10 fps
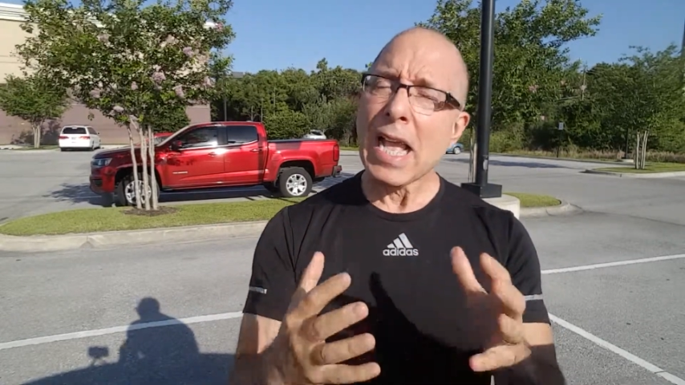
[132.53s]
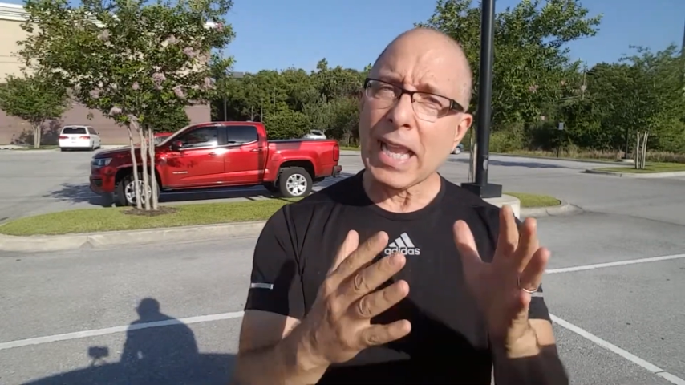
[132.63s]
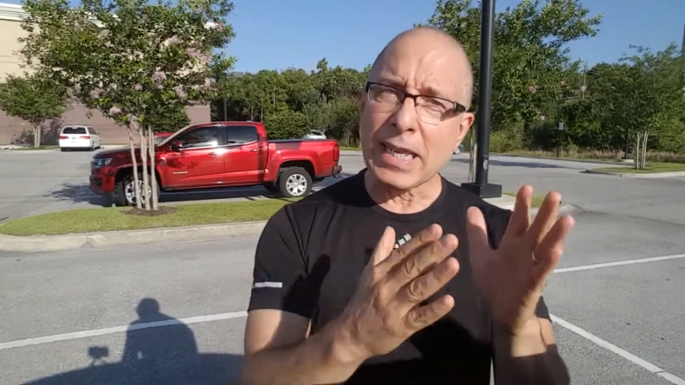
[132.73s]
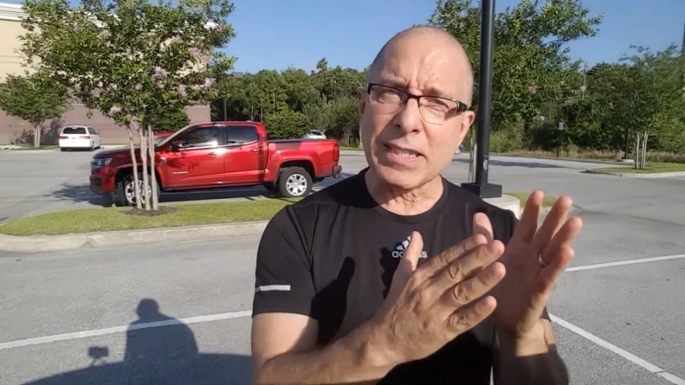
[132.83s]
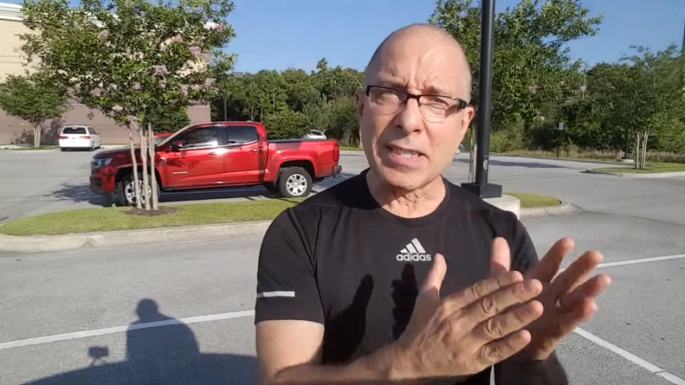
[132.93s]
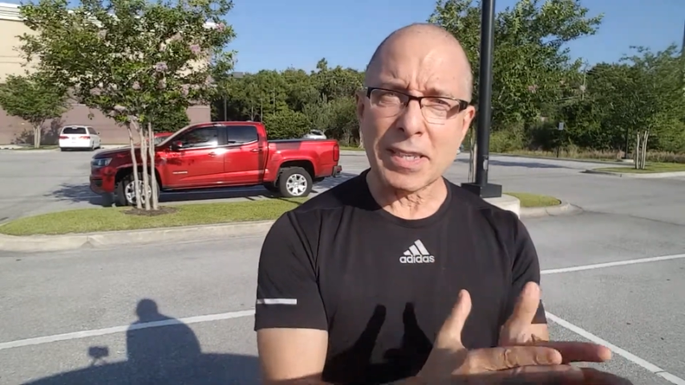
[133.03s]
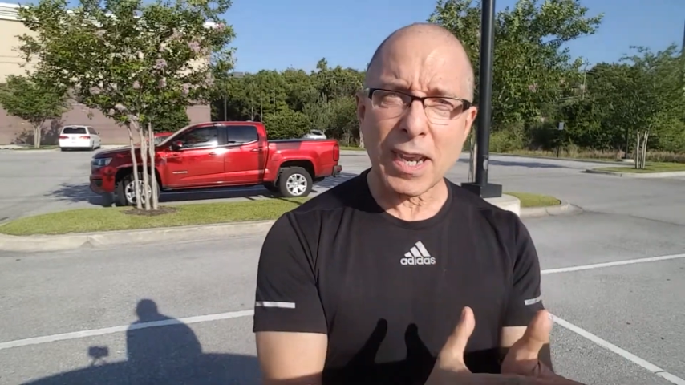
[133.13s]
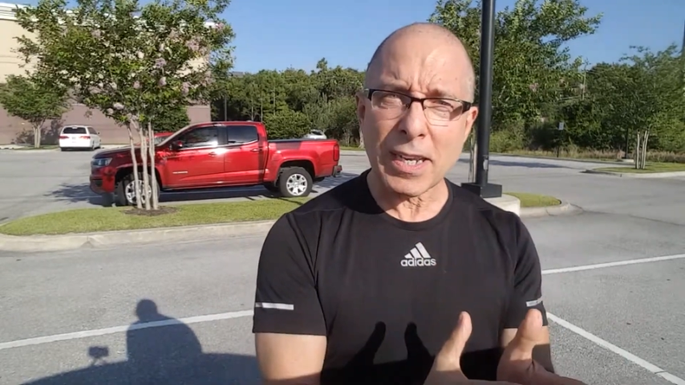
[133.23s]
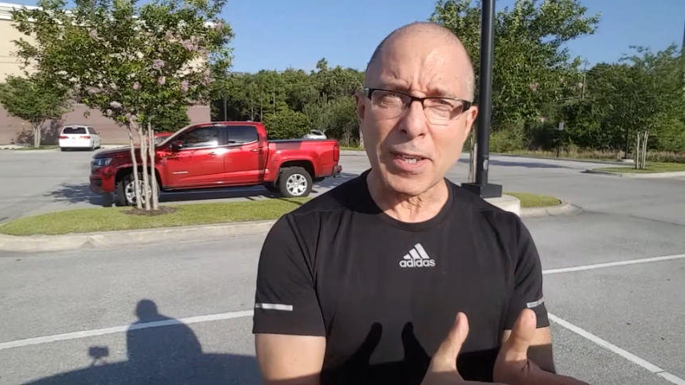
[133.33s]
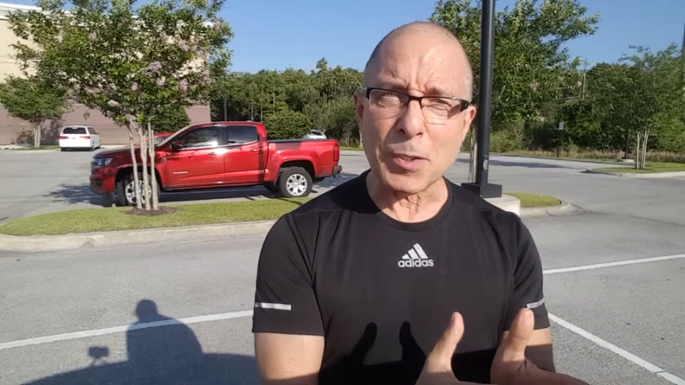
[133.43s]
In
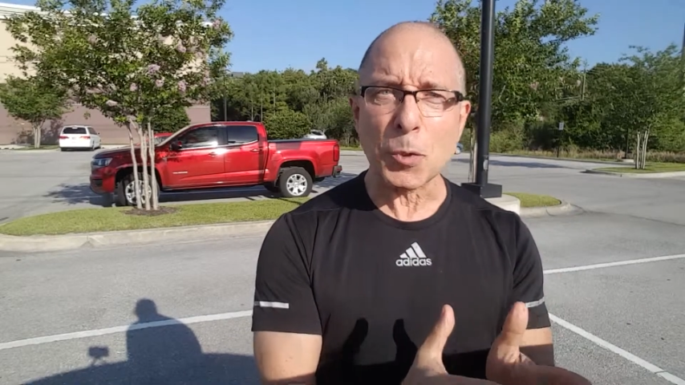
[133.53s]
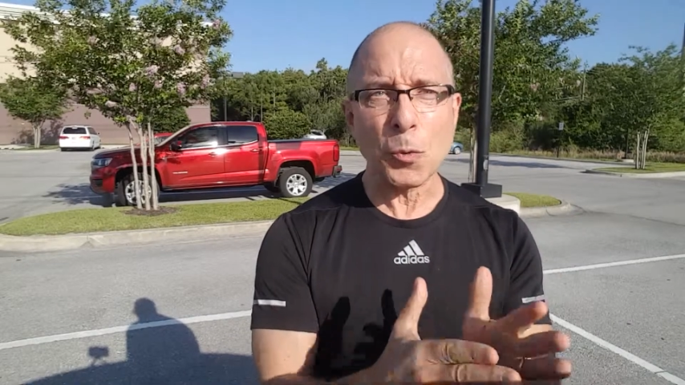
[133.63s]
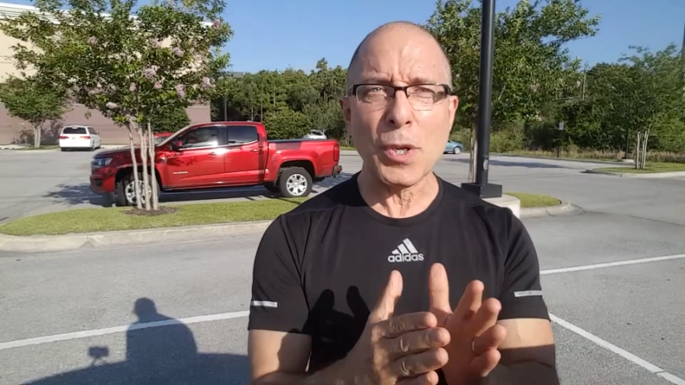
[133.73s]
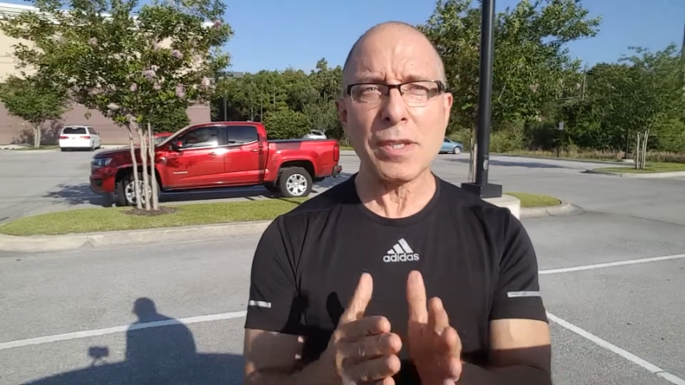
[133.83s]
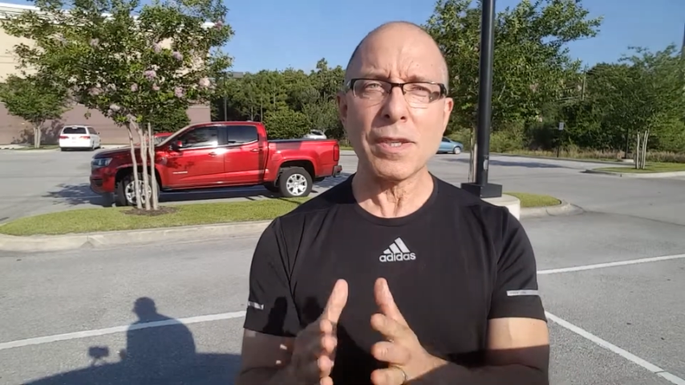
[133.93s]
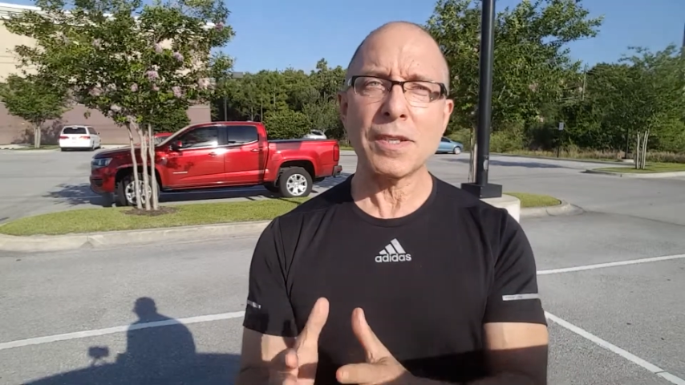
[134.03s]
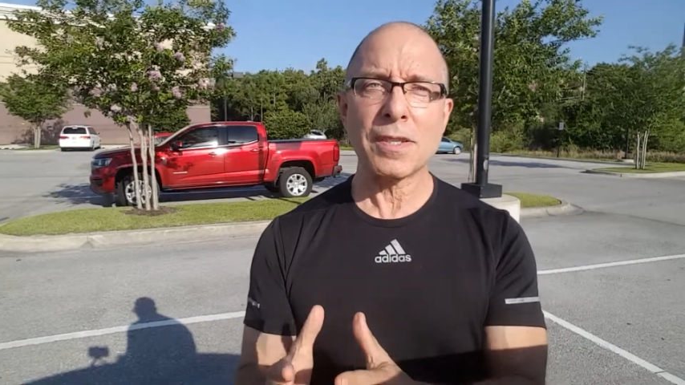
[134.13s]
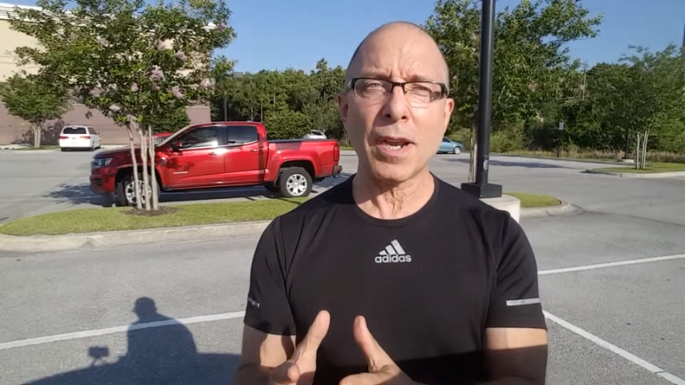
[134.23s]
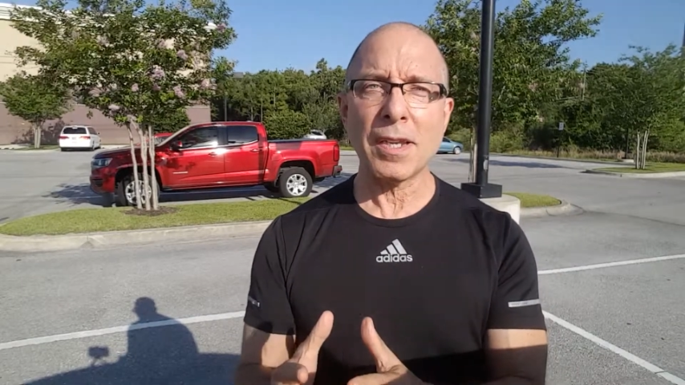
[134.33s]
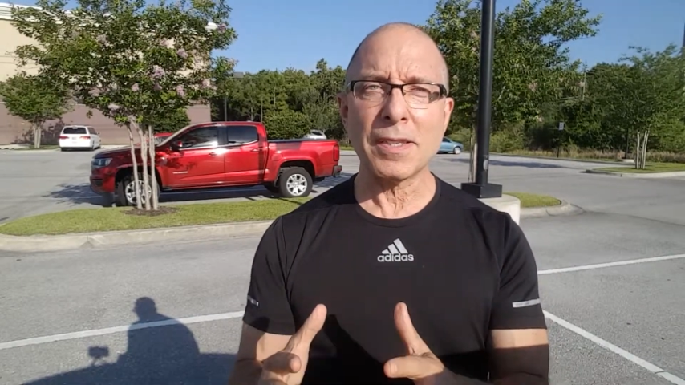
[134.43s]
studies, recent
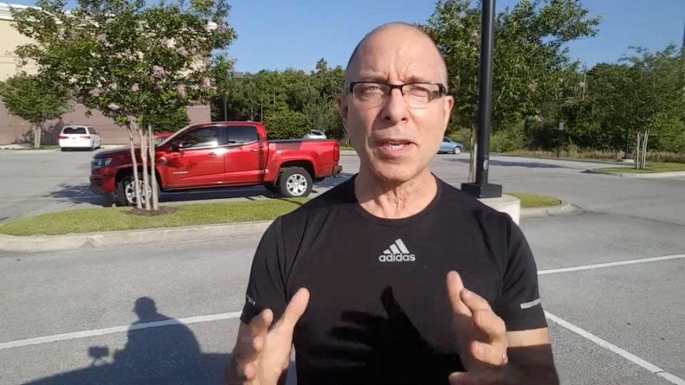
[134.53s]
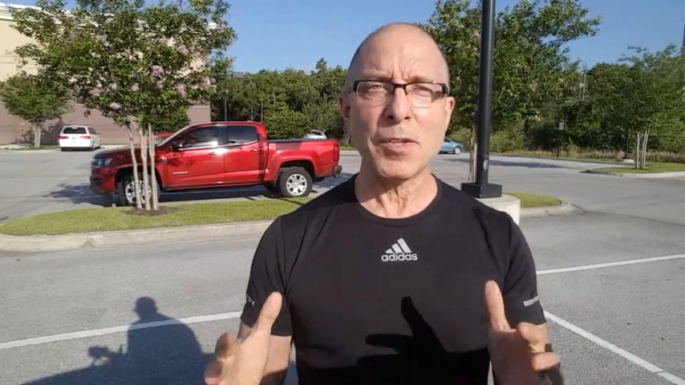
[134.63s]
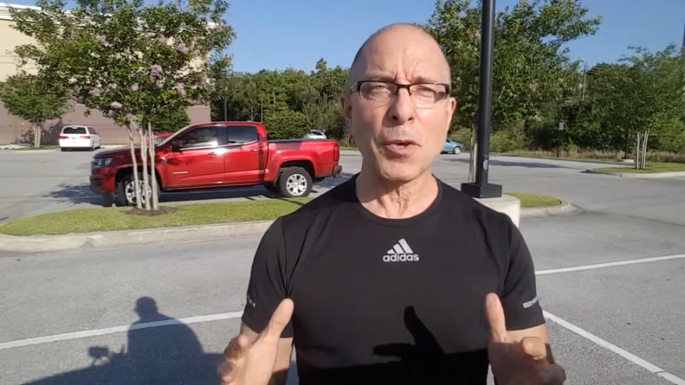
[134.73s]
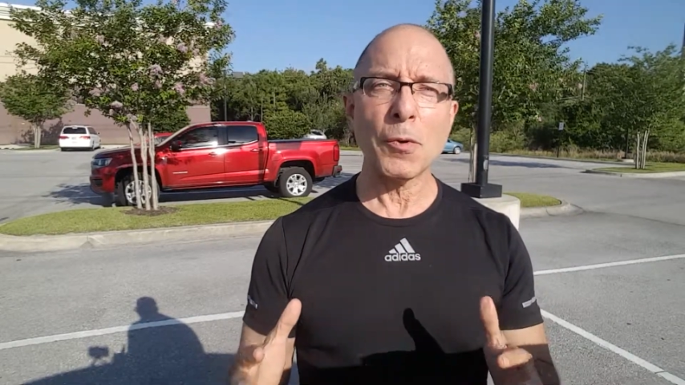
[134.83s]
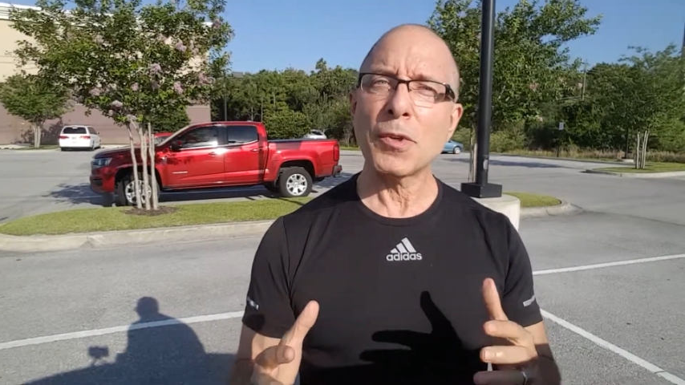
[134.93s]
studies has shown